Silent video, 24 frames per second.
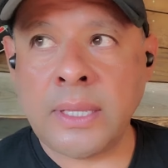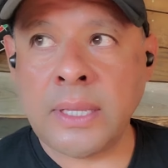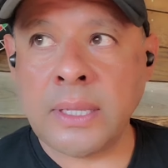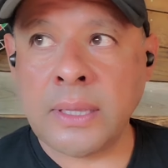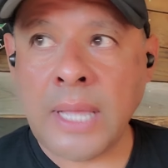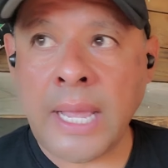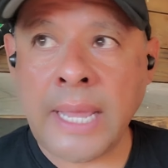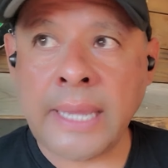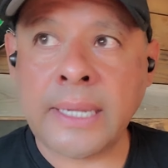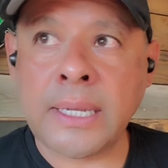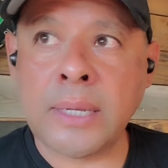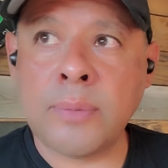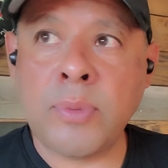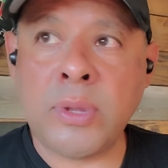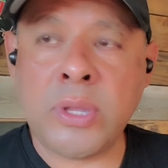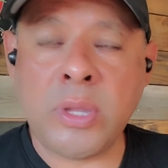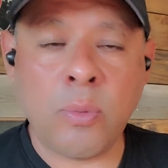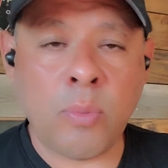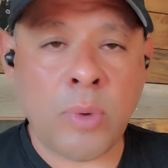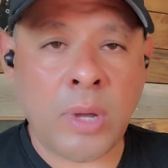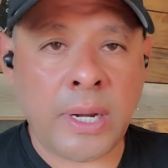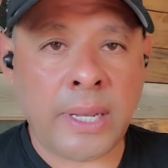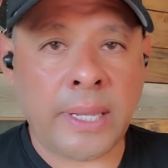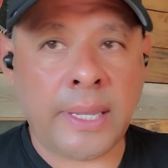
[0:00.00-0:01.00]
like them and
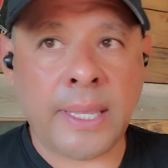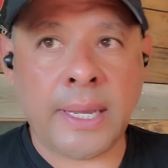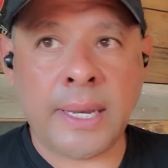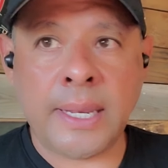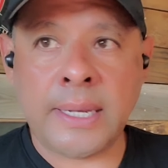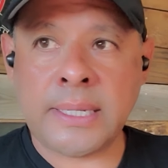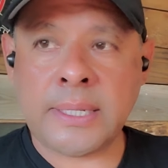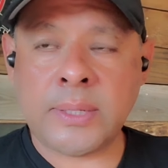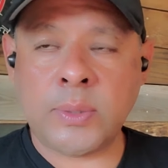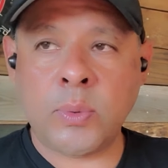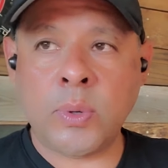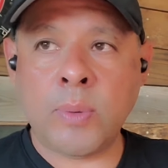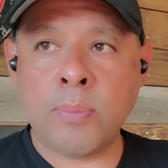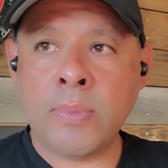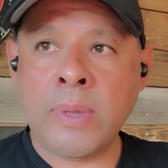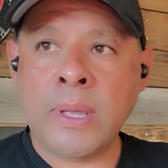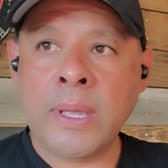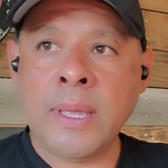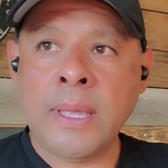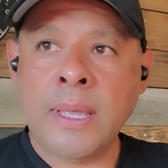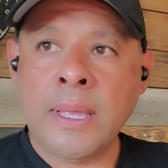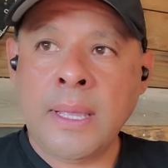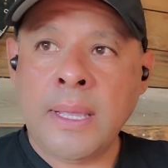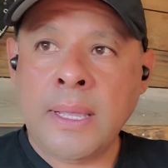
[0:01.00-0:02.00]
you want to get into them,
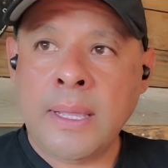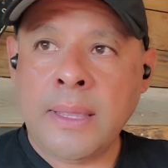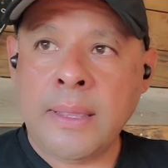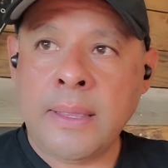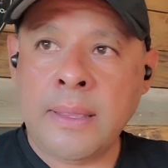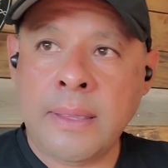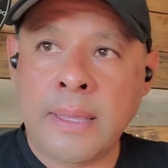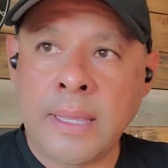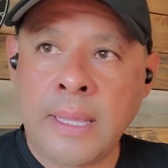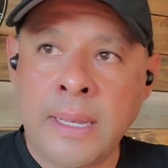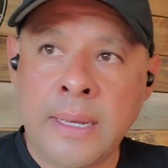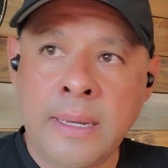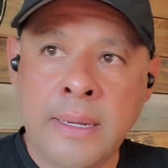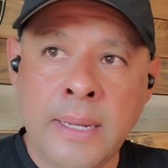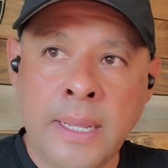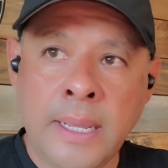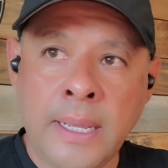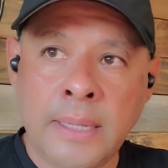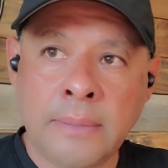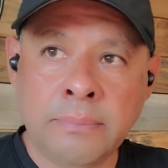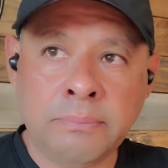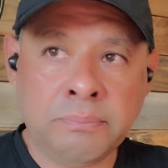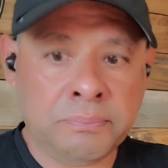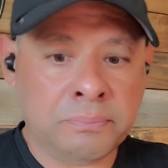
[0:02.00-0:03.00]

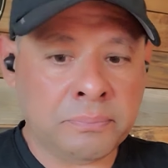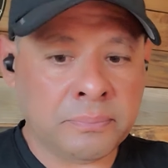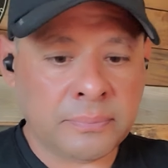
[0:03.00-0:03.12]
then